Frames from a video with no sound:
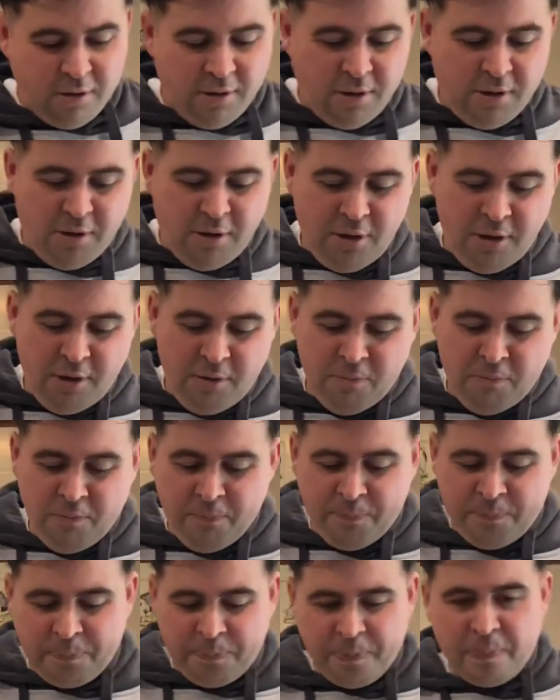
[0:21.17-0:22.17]
We're
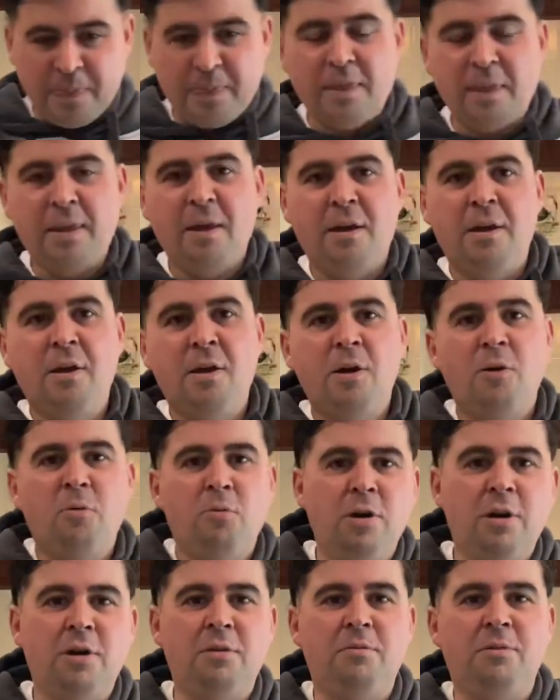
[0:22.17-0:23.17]

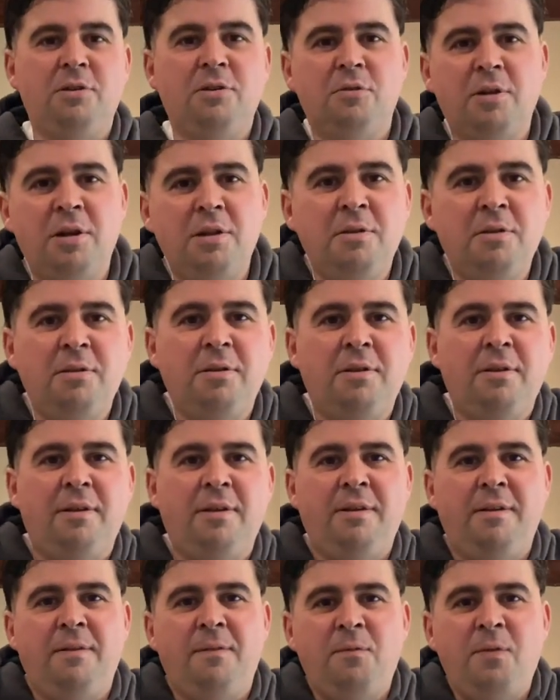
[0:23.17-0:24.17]
going to be doing
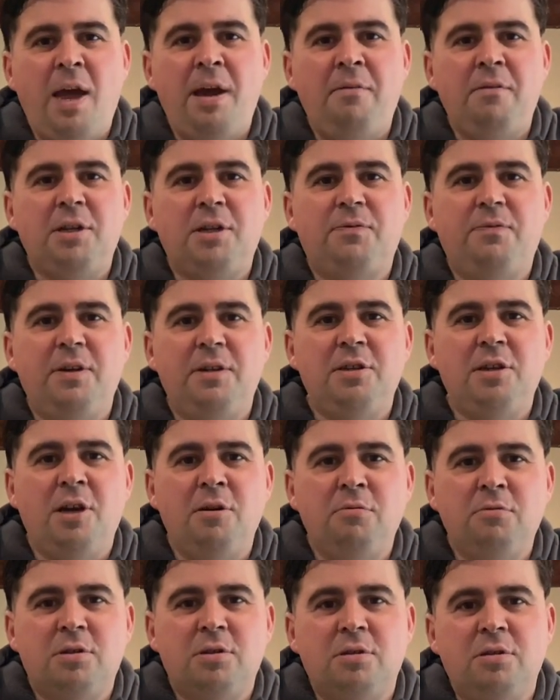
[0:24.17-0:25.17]
various
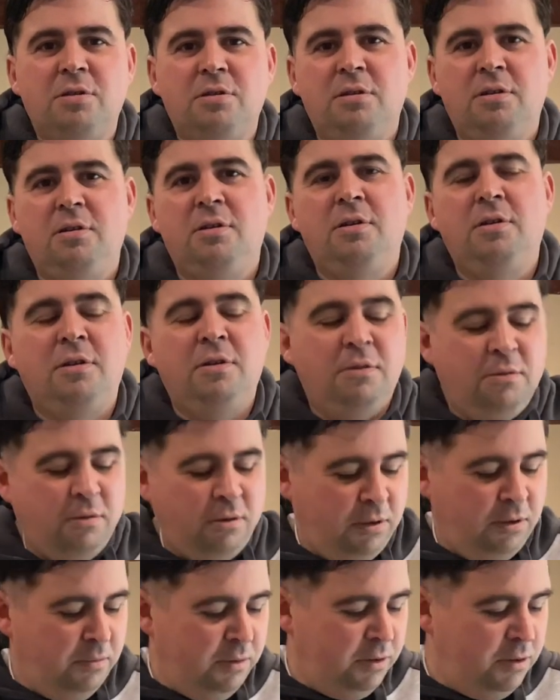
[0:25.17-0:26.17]
videos. We're
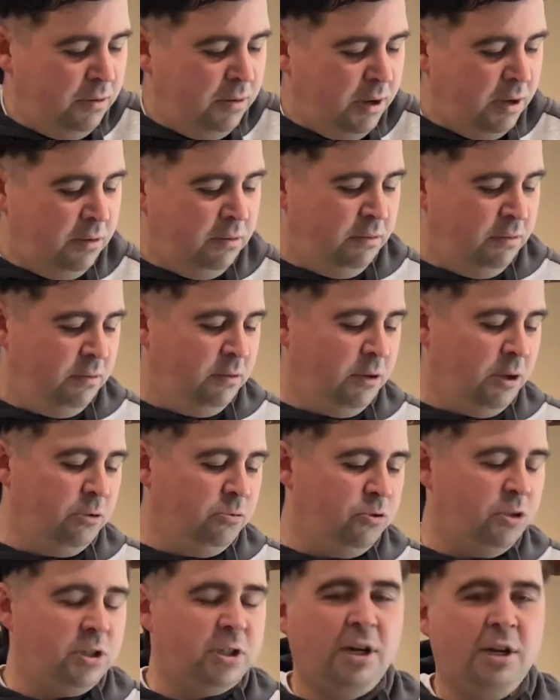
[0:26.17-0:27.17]
going to be doing
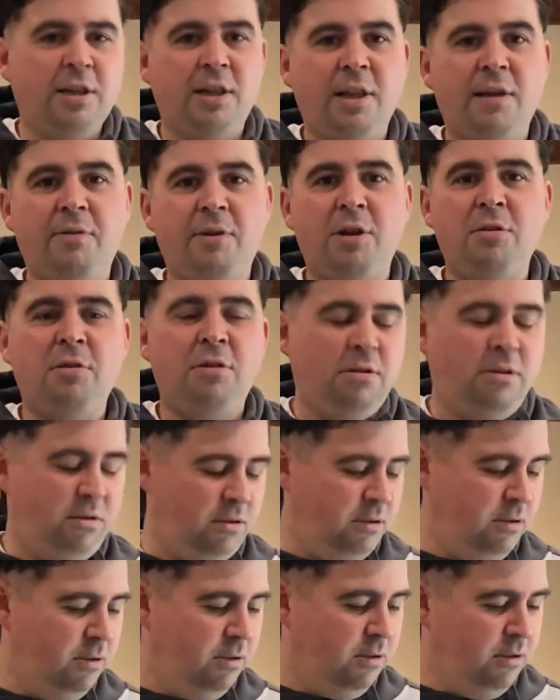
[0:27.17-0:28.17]
countryside living.
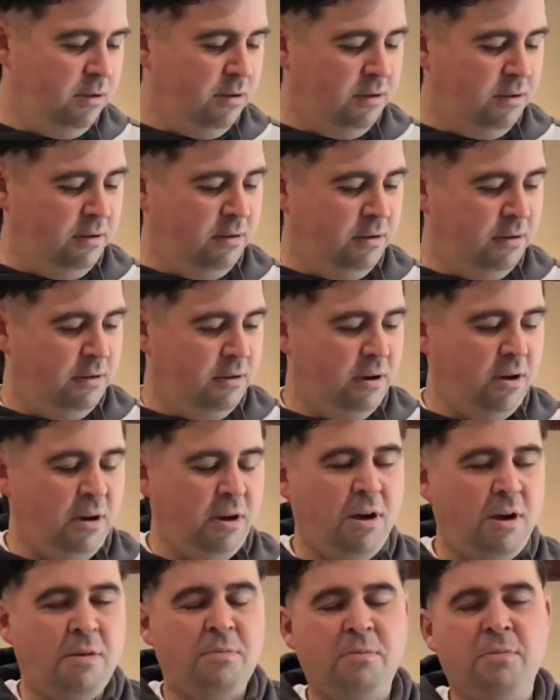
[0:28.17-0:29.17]

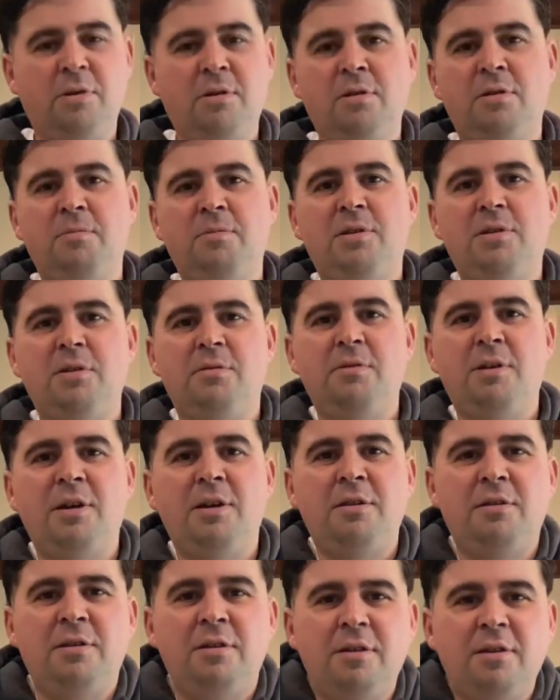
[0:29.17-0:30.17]
We're going to be
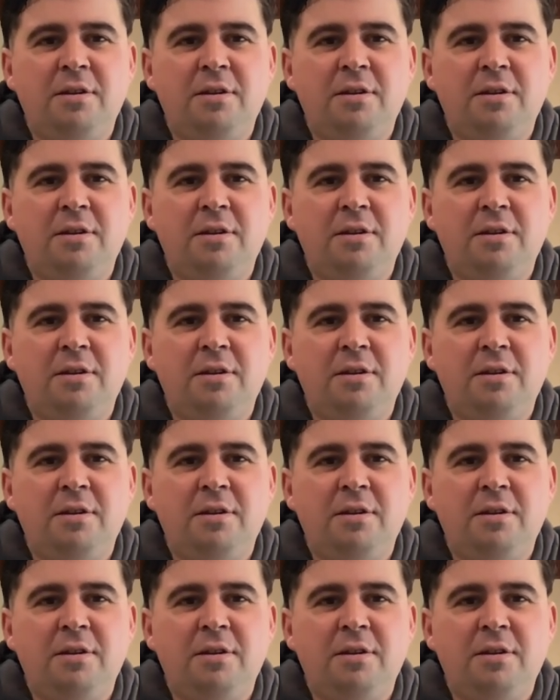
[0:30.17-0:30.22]
doing